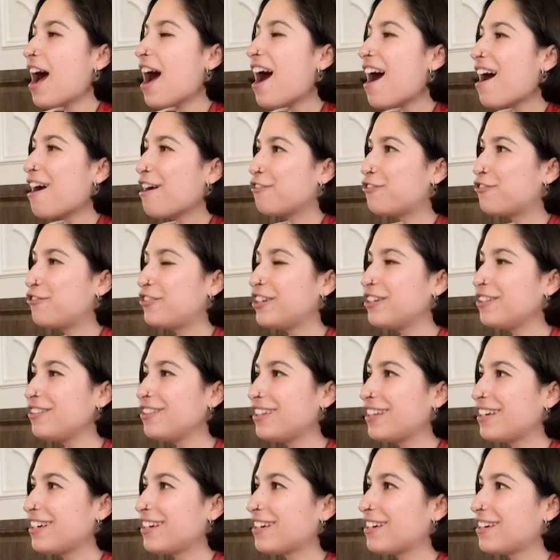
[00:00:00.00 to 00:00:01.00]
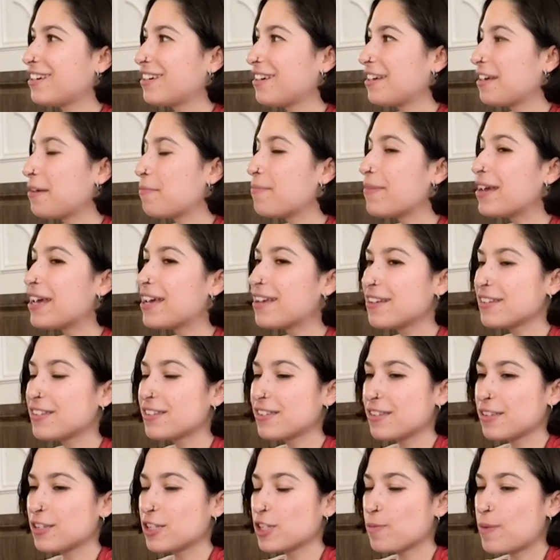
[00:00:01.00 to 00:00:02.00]
I feel like it makes
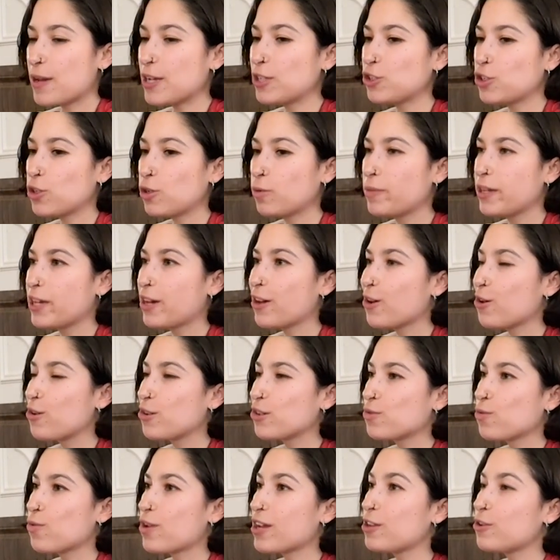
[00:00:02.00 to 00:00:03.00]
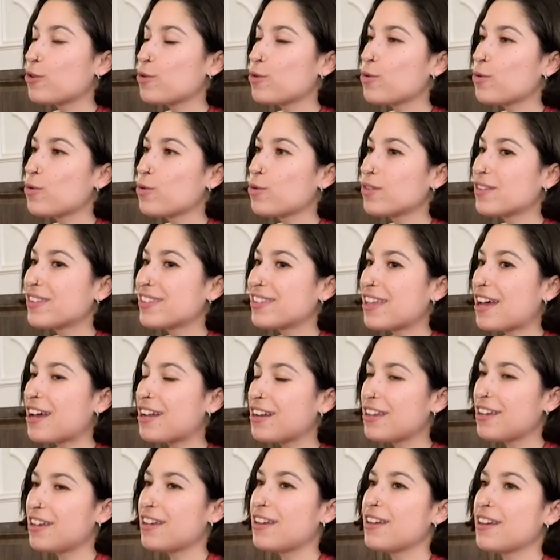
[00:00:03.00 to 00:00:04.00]
it special because when you
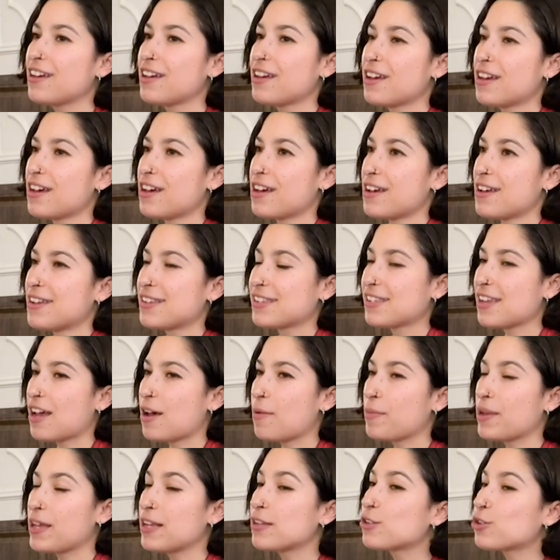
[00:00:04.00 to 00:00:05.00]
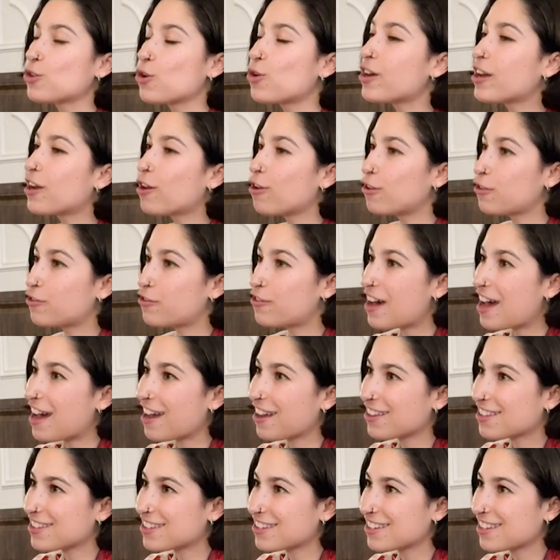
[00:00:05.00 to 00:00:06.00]
study some historical
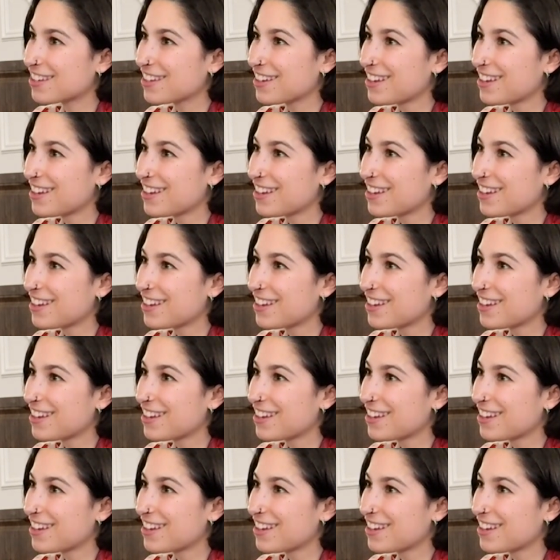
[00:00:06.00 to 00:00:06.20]
facts